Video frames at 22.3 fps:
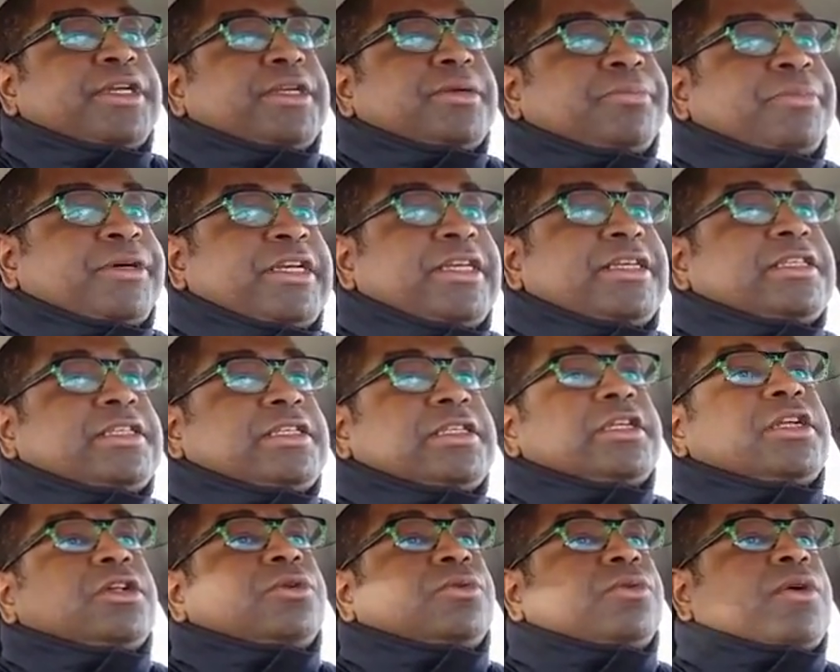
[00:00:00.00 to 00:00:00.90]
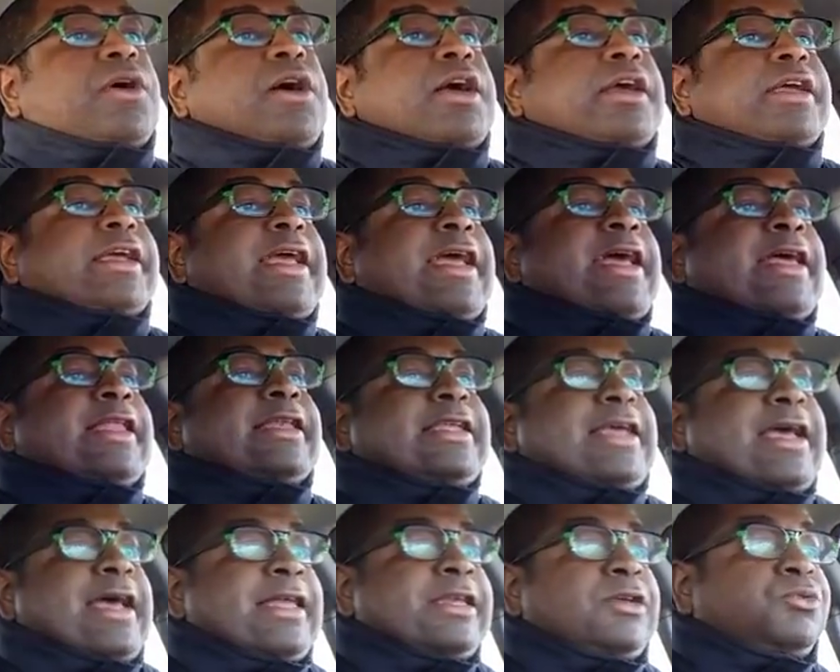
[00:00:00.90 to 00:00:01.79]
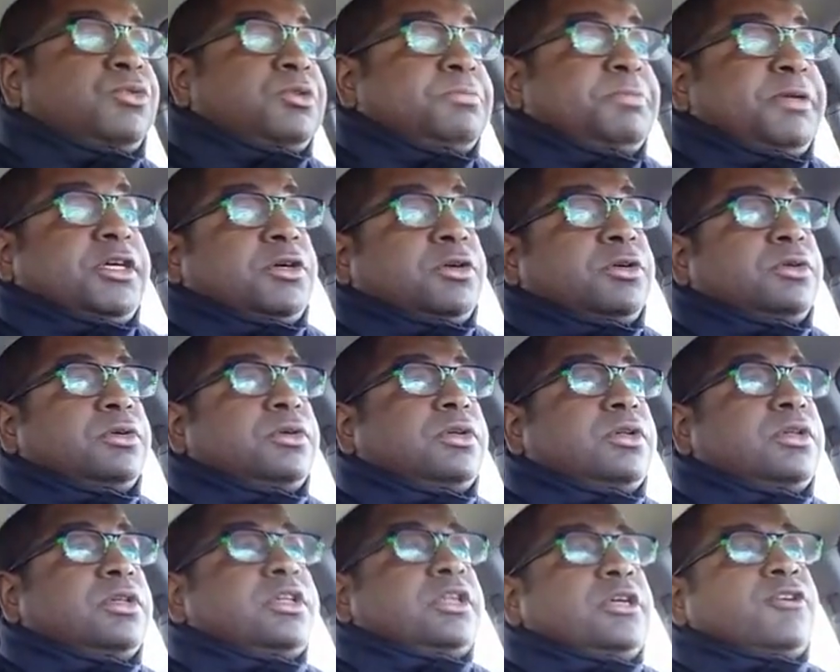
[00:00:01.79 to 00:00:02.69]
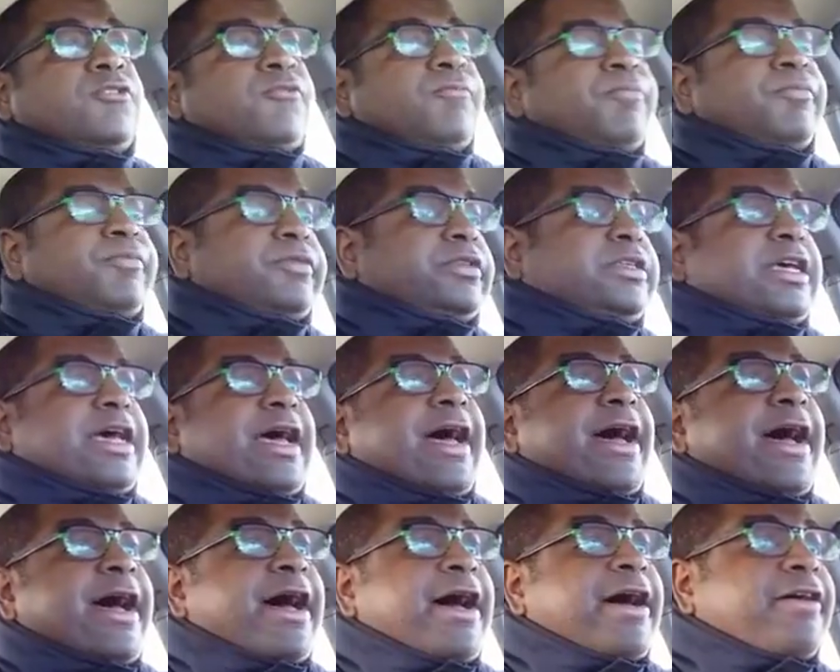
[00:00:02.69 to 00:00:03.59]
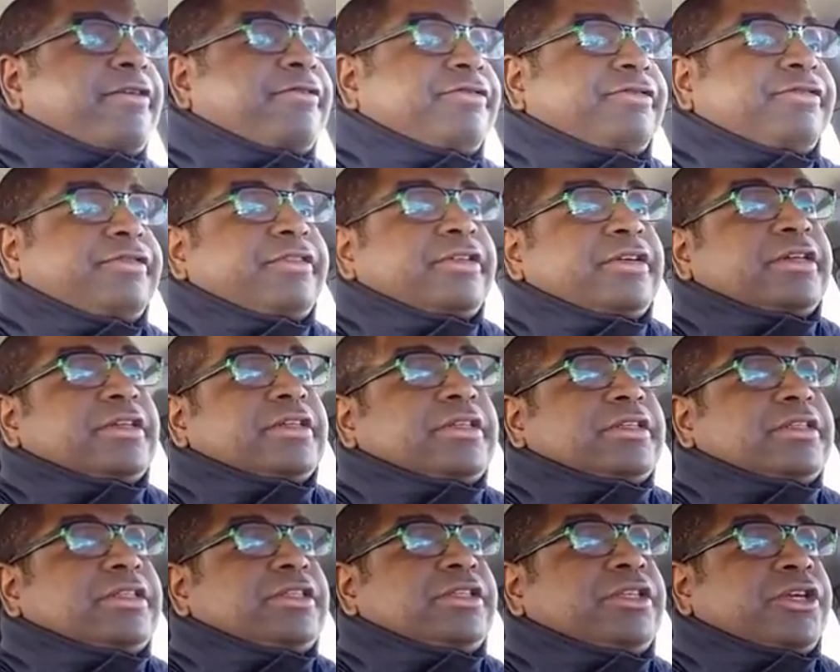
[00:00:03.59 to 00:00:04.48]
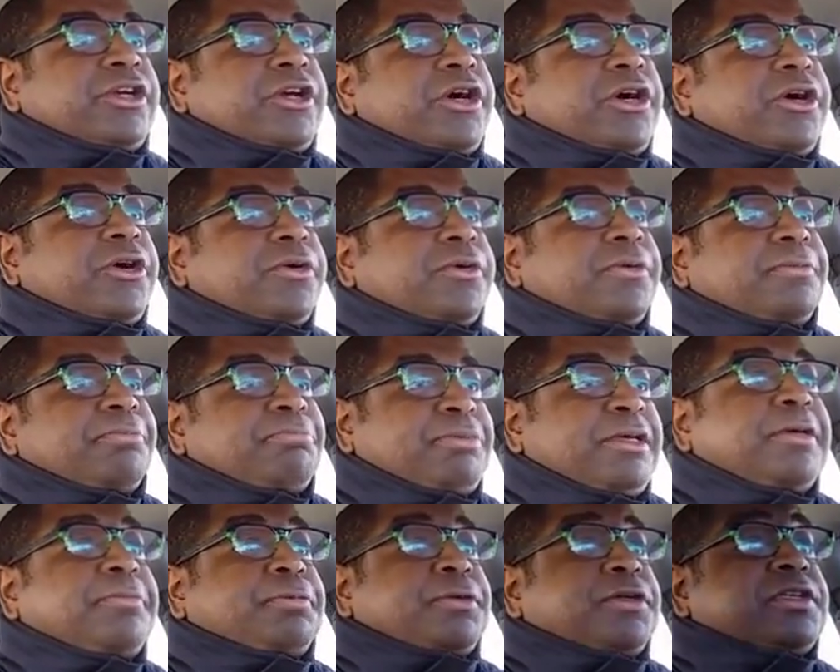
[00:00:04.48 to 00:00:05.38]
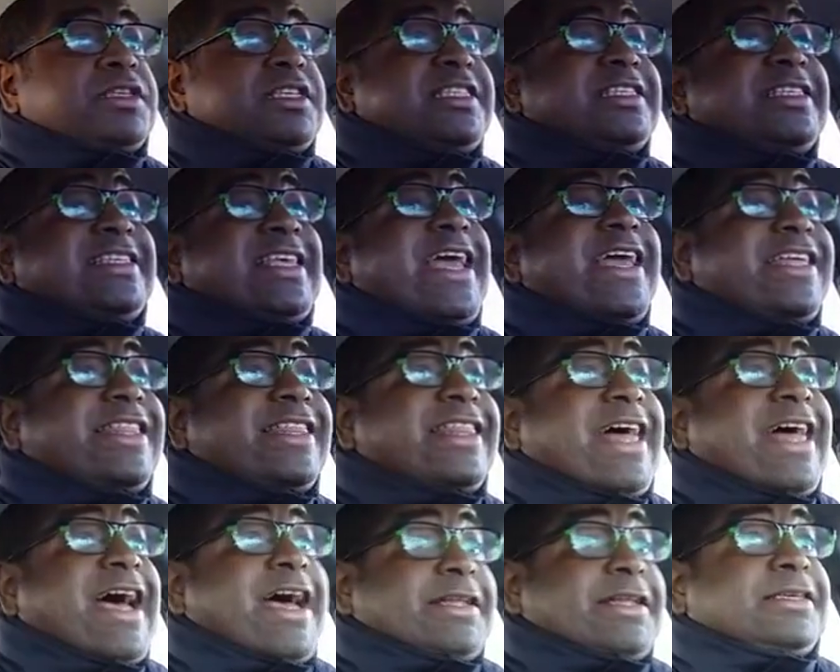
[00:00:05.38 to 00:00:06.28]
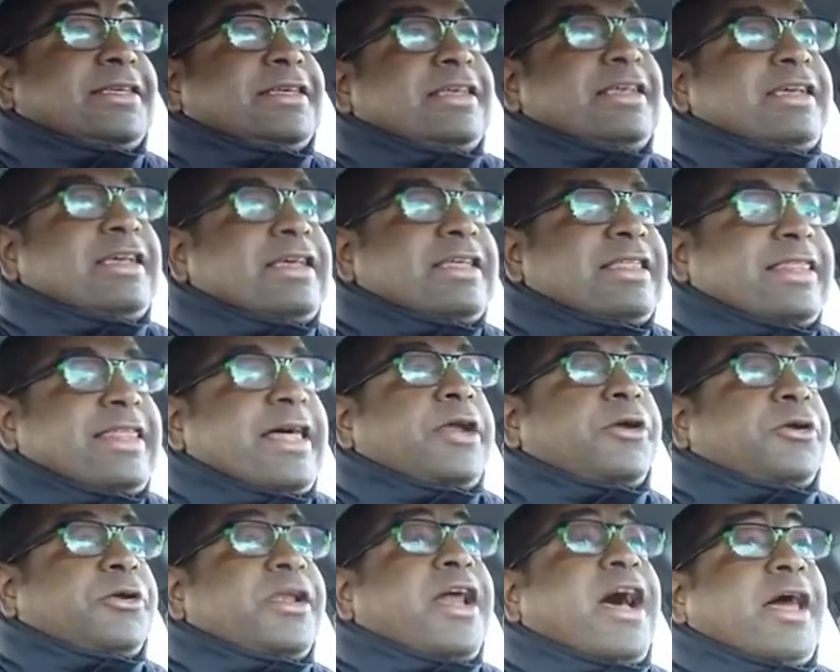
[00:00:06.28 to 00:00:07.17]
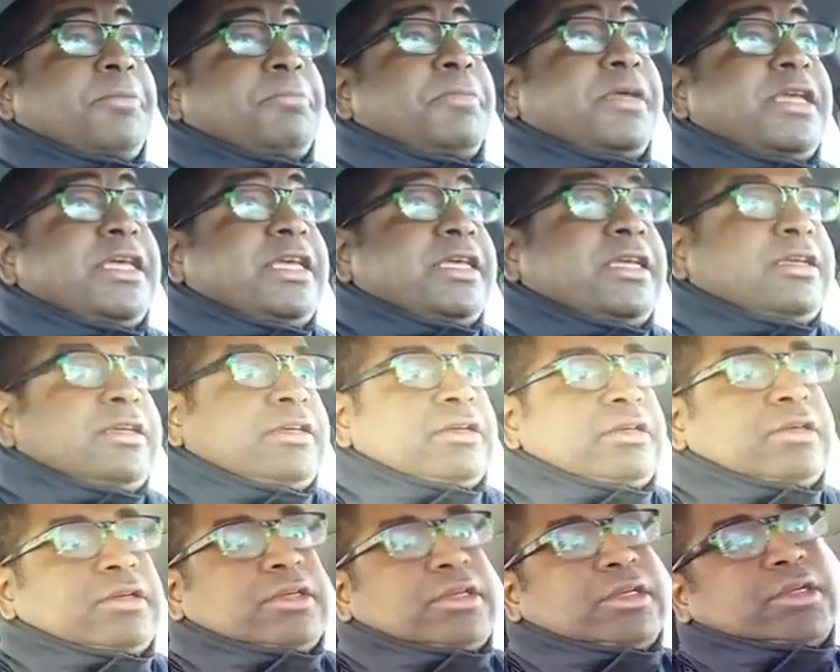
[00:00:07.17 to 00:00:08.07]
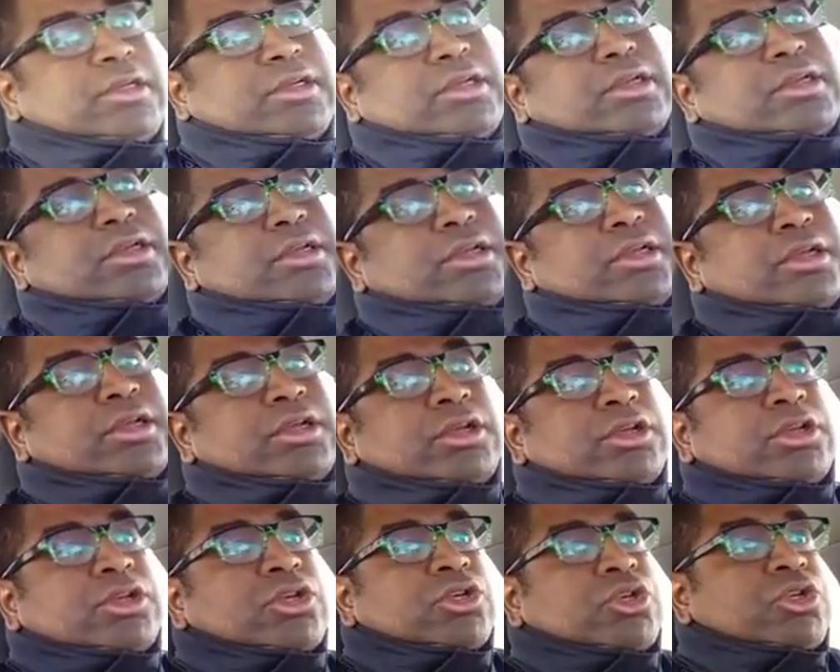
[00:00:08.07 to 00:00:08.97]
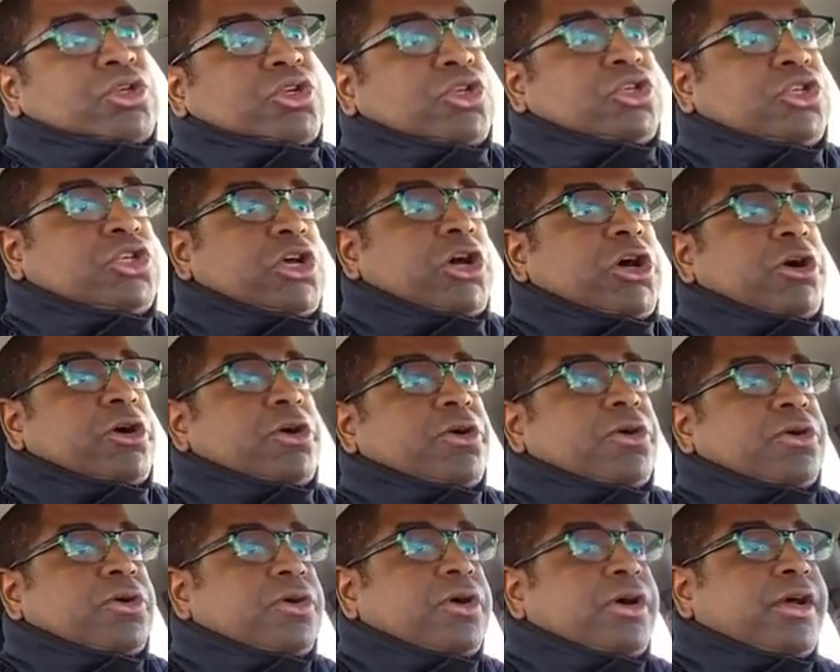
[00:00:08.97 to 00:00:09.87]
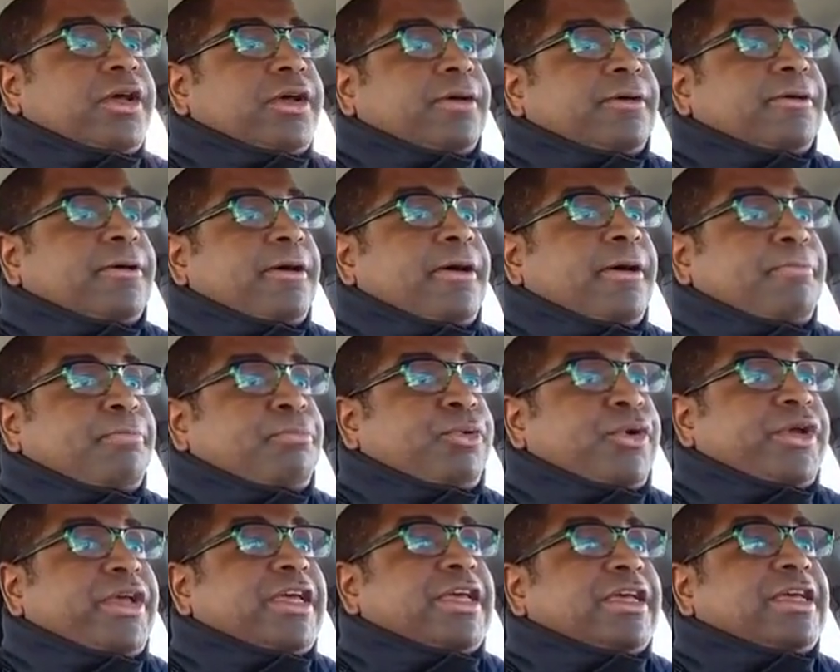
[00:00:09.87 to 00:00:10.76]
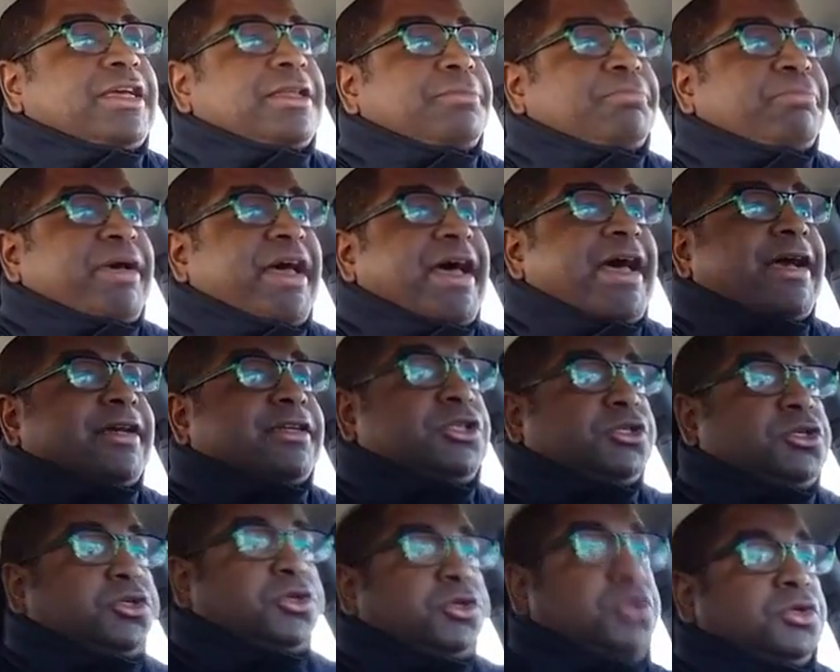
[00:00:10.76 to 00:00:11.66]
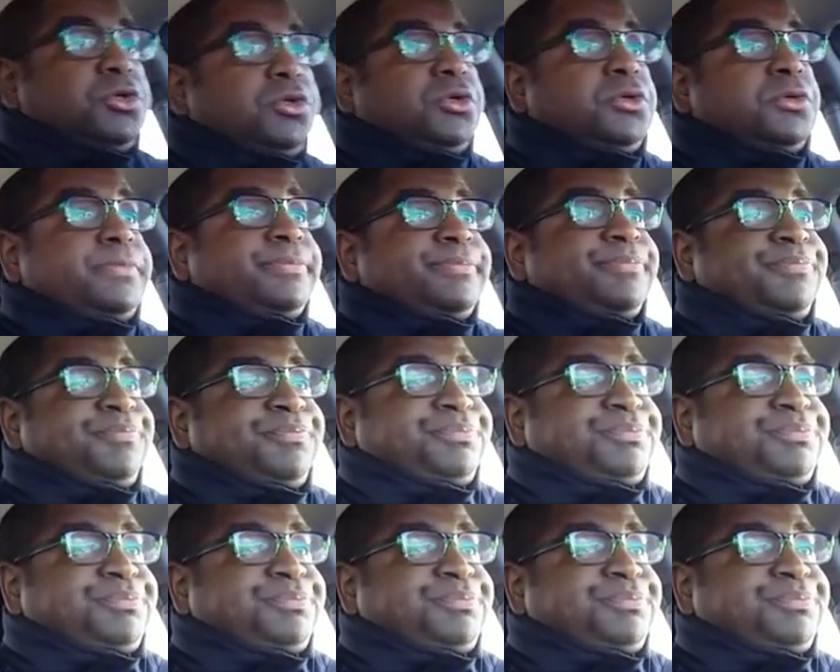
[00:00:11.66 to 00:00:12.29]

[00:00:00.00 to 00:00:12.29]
but it's still wrong. And it would be cool to have, people say that are not me. So bringing it back to